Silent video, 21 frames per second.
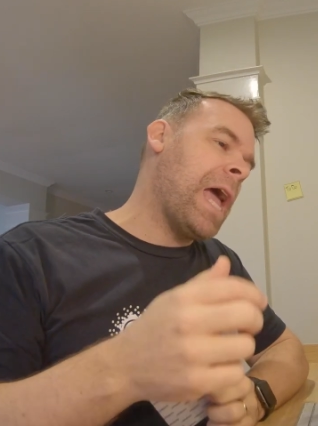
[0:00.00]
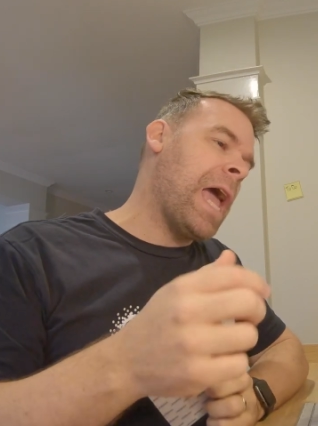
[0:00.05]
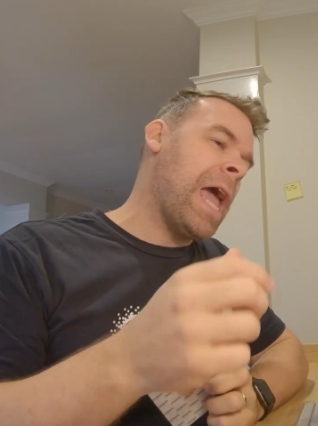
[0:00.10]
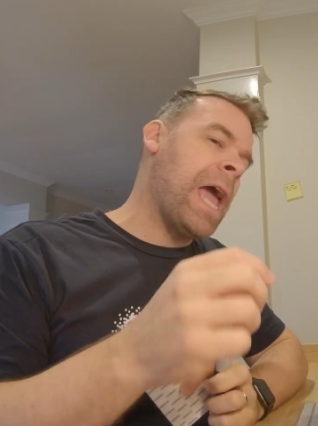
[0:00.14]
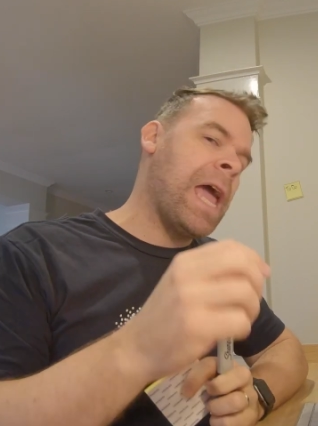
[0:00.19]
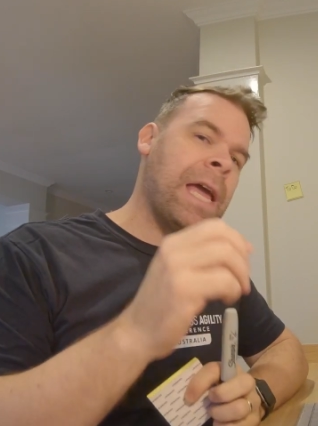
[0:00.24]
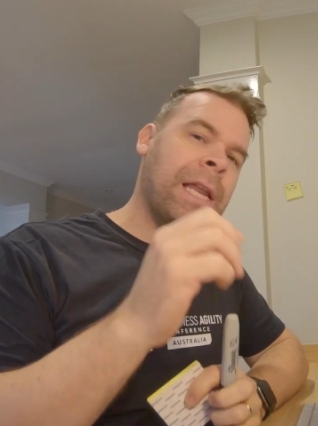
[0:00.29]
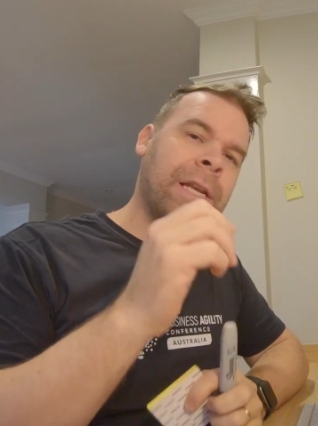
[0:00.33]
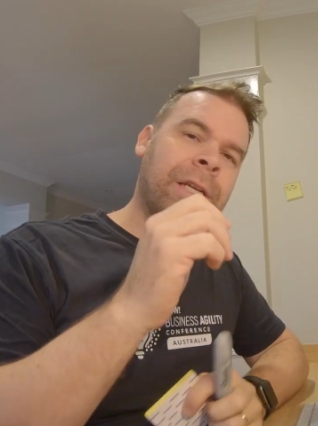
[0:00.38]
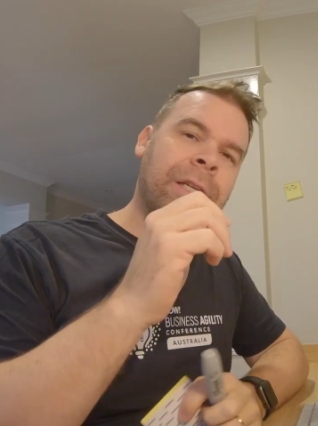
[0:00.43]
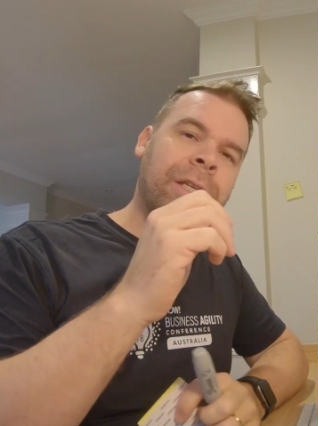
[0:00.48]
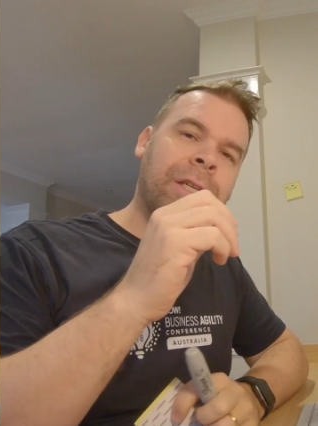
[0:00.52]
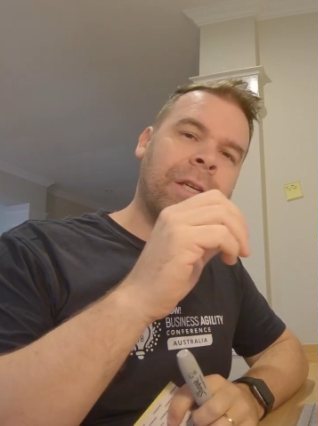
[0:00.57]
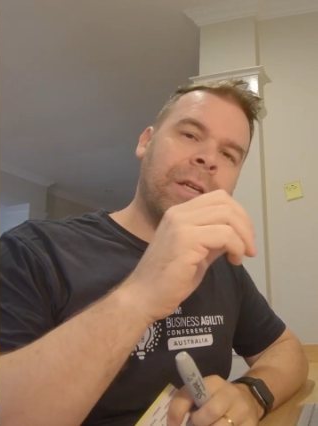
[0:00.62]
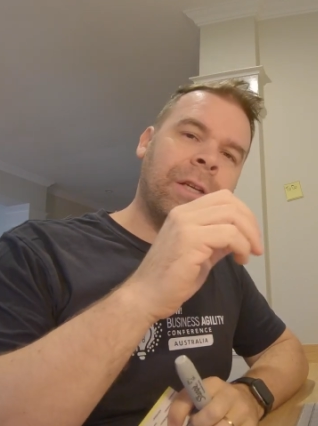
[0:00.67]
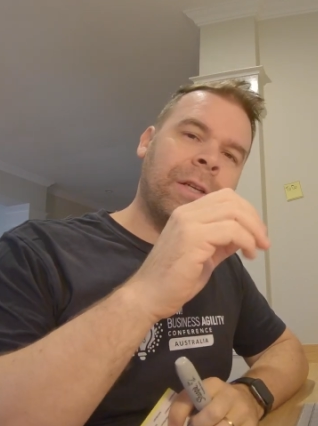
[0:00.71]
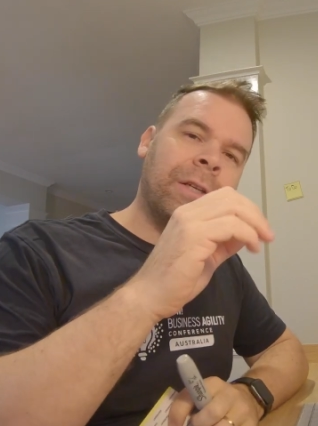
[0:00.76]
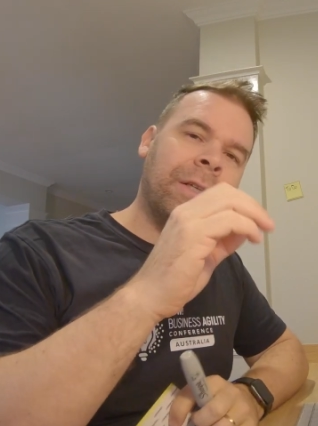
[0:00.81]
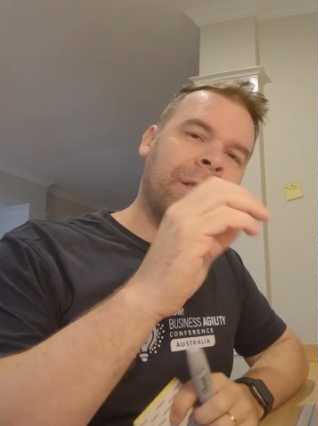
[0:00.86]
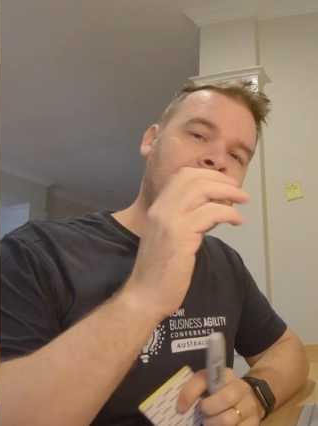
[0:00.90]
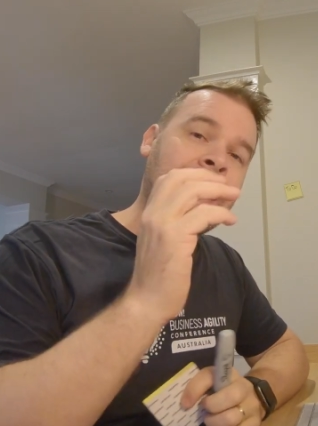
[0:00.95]

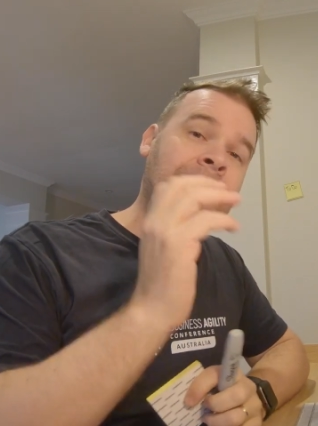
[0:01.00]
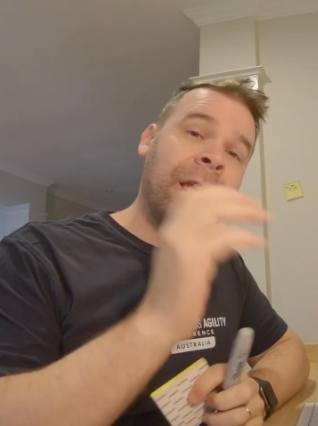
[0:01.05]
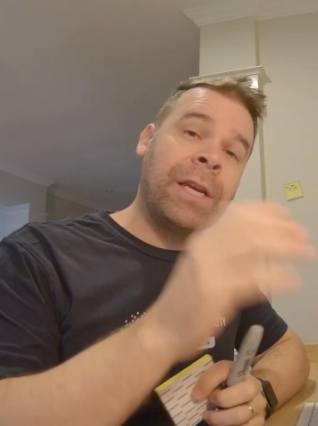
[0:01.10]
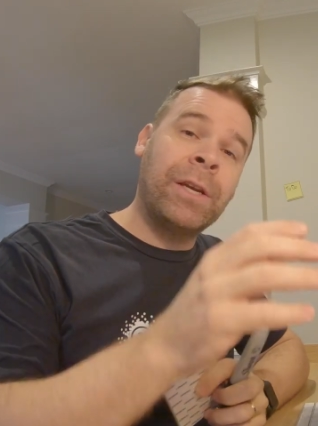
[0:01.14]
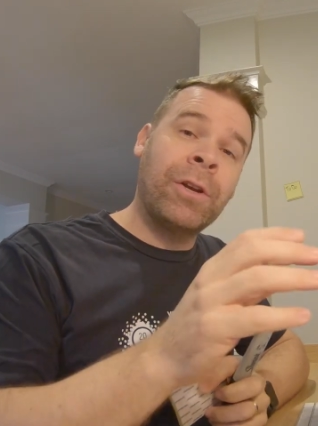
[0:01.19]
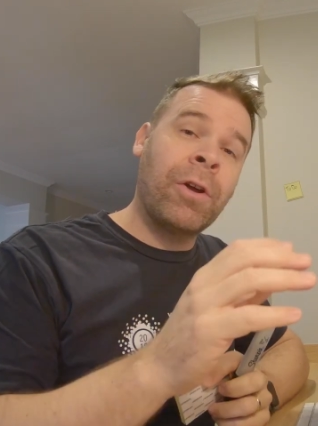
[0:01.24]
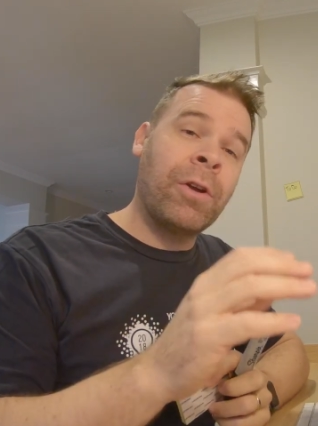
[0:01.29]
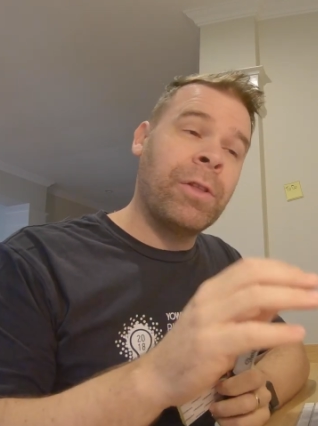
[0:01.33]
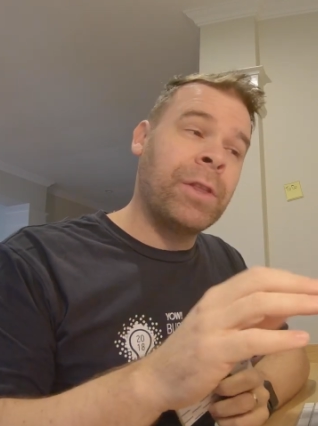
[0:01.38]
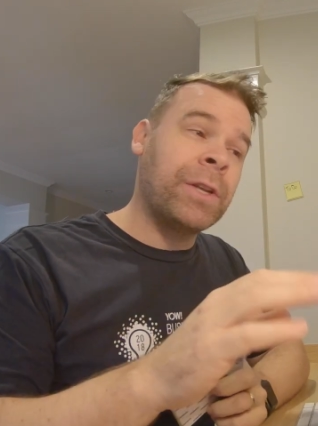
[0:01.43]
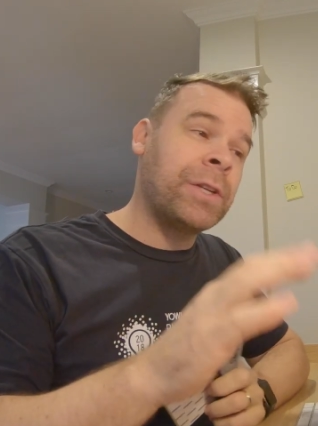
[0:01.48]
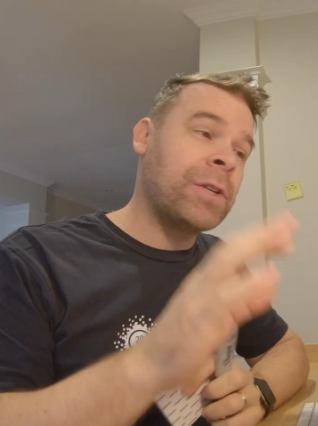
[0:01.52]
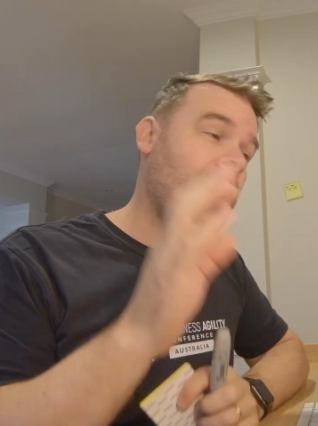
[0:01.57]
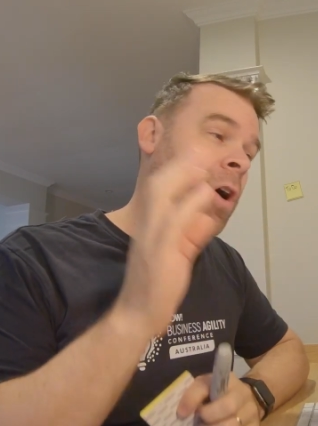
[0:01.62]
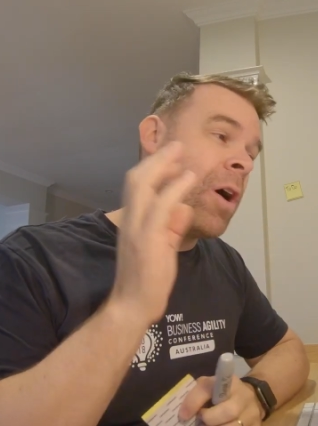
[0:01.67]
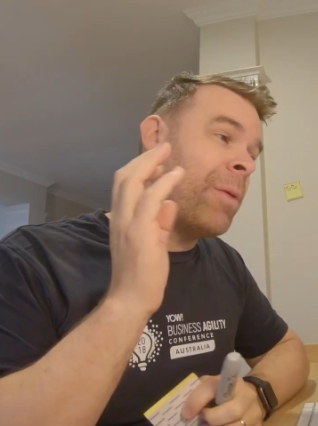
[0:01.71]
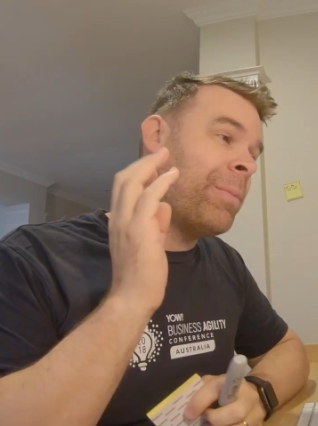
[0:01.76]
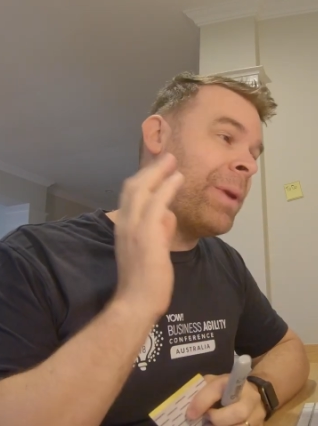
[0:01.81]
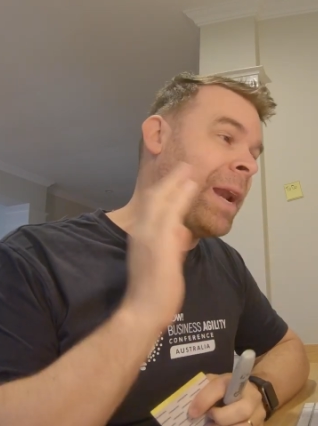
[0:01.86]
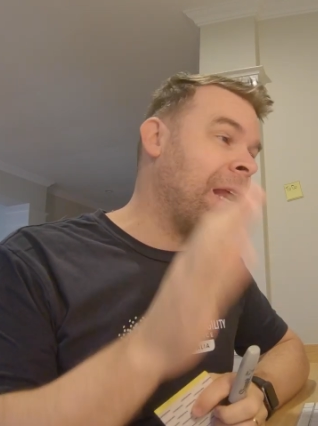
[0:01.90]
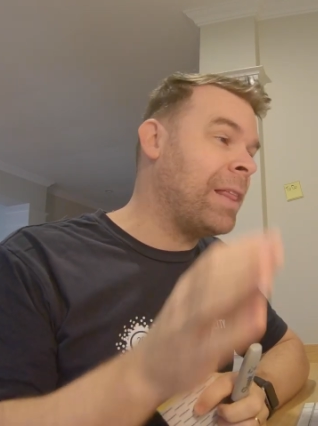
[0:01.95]
and taking note of the
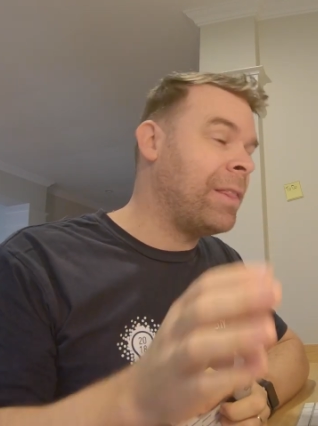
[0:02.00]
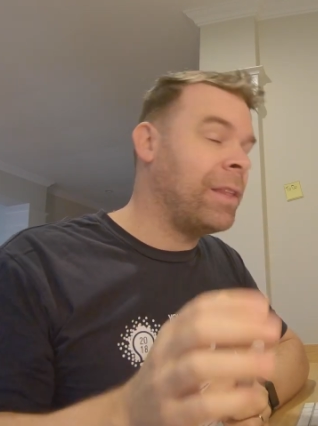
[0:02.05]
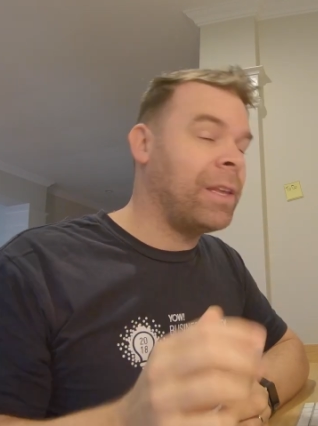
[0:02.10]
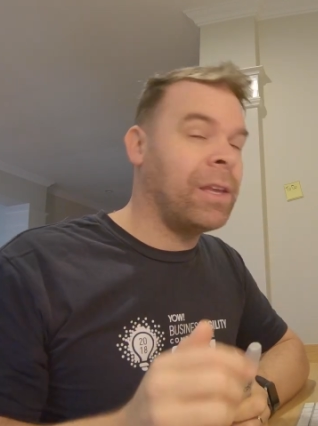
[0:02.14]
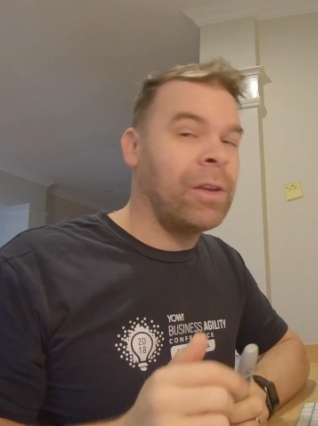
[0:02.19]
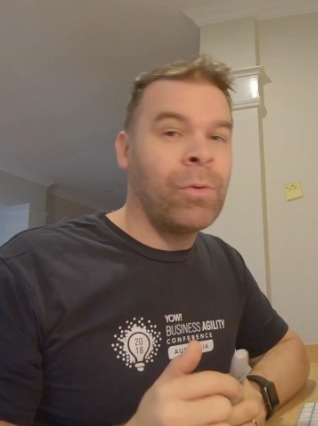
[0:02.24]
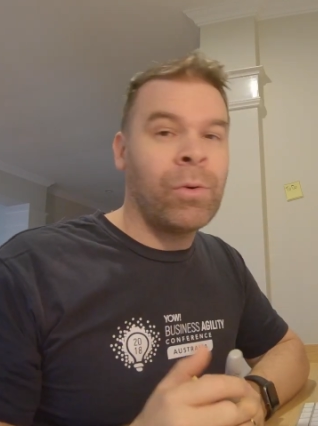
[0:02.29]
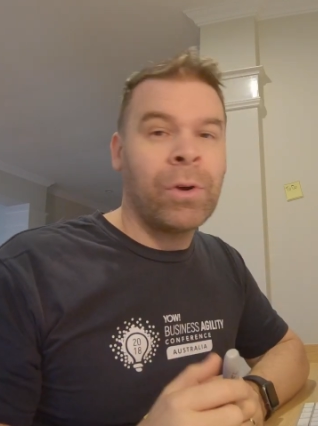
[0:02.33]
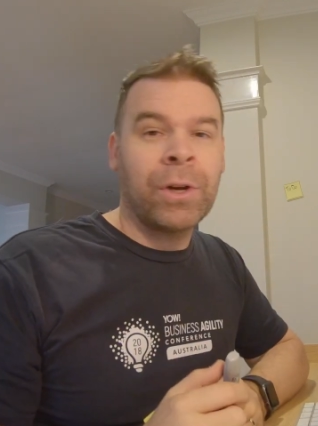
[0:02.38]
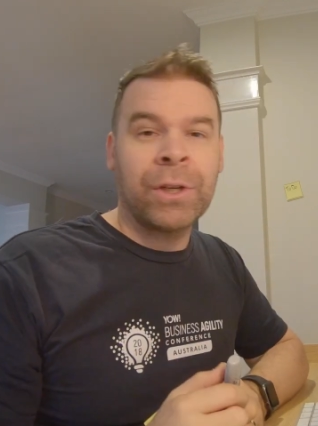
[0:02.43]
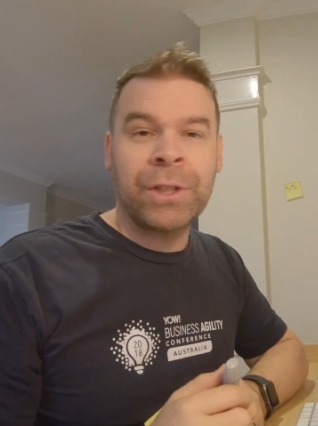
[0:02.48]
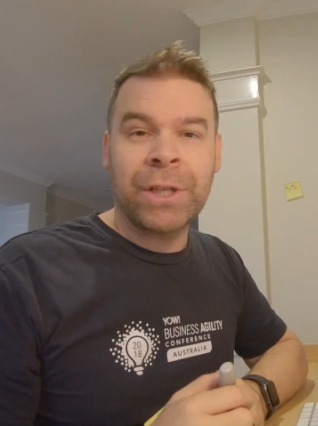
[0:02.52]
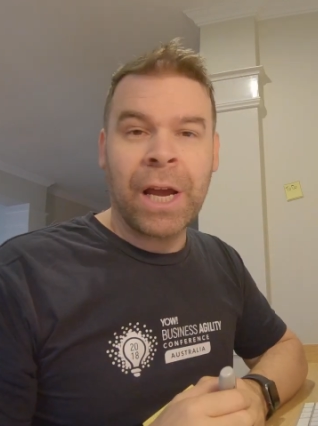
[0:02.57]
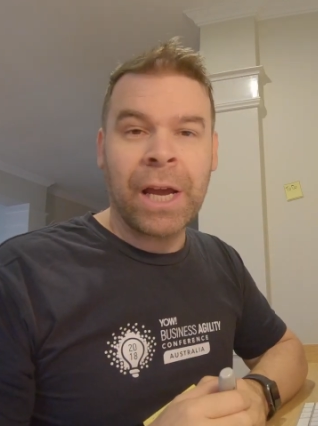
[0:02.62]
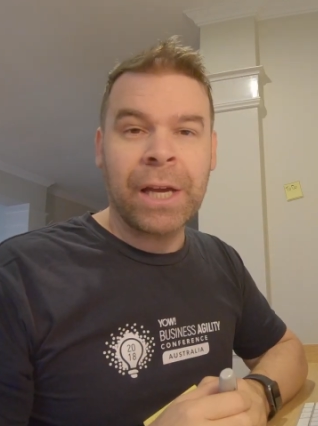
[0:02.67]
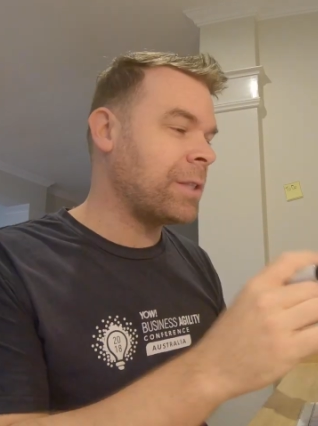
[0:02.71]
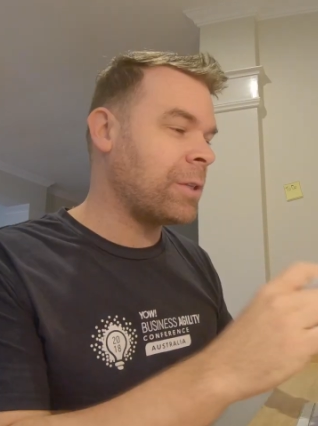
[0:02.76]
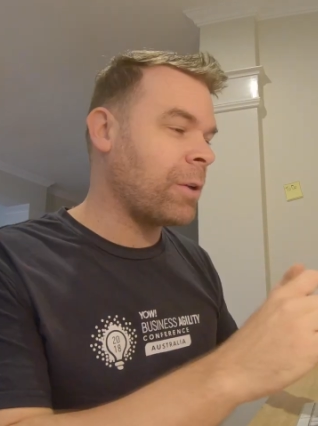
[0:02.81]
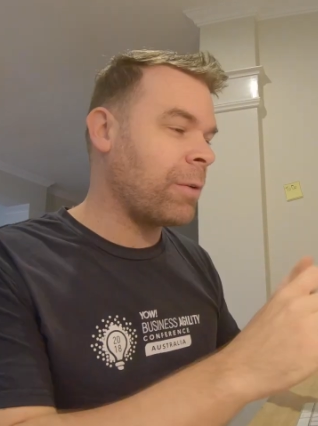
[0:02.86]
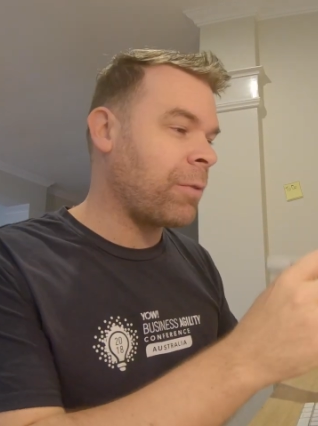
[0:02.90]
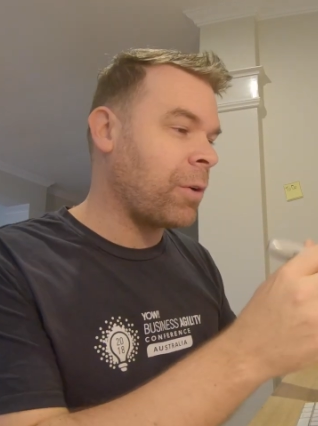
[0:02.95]
time and anything you want to change.